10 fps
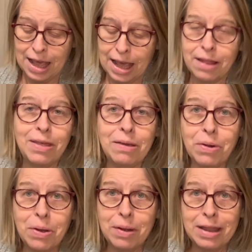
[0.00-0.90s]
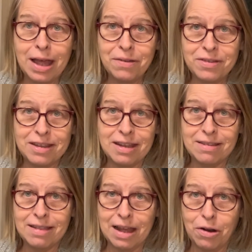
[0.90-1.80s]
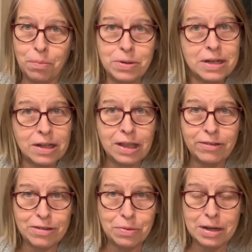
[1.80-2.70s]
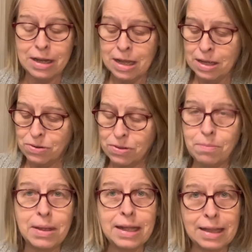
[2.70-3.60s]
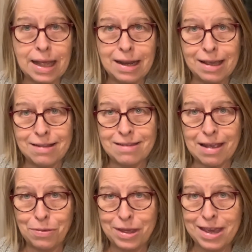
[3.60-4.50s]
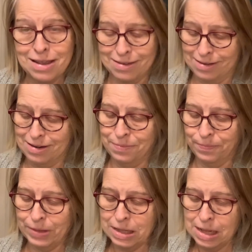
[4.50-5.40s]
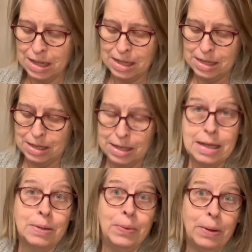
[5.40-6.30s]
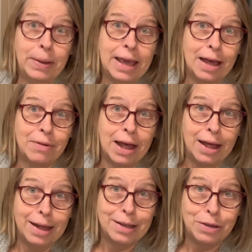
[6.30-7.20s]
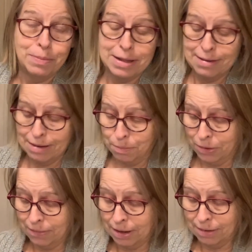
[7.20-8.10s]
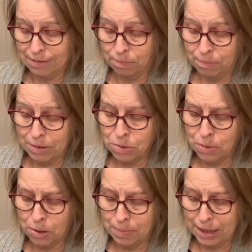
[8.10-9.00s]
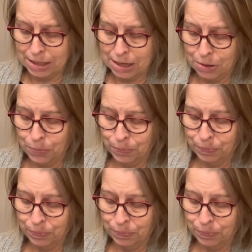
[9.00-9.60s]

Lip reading: and they grow a lot of seeds that are particularly suited to the Mid-Atlantic and Southeast, where we have hot, humid summers, as you all might know.